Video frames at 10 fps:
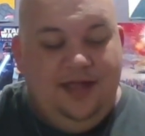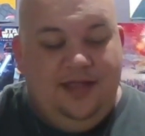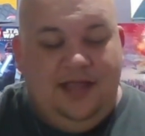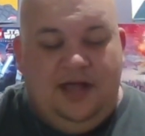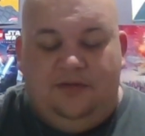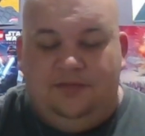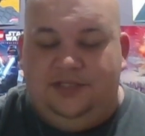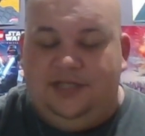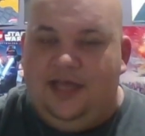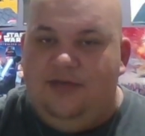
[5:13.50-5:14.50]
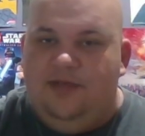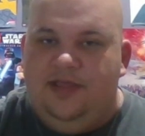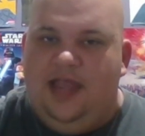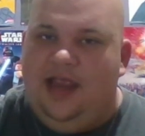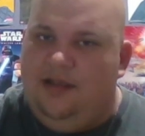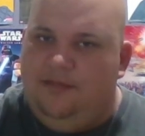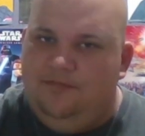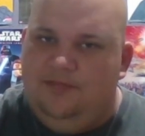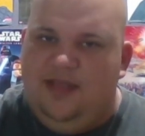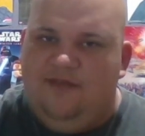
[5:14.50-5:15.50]
Now, Chucky went there
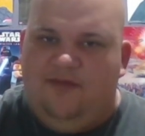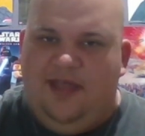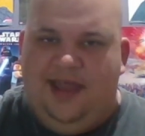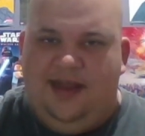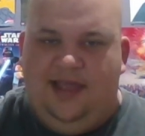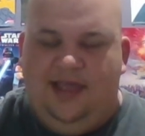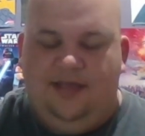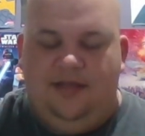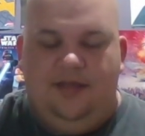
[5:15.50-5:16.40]
looking for Andy,